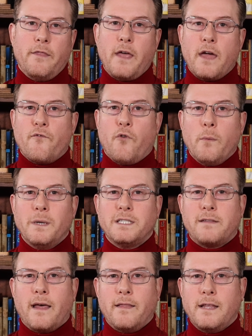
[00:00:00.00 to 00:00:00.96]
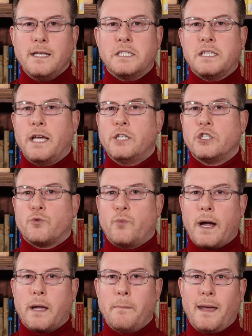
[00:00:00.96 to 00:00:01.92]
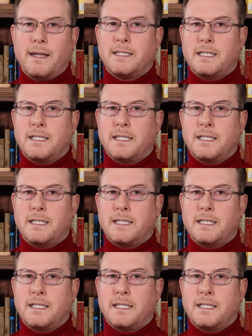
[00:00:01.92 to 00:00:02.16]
They inform us that these sages recommend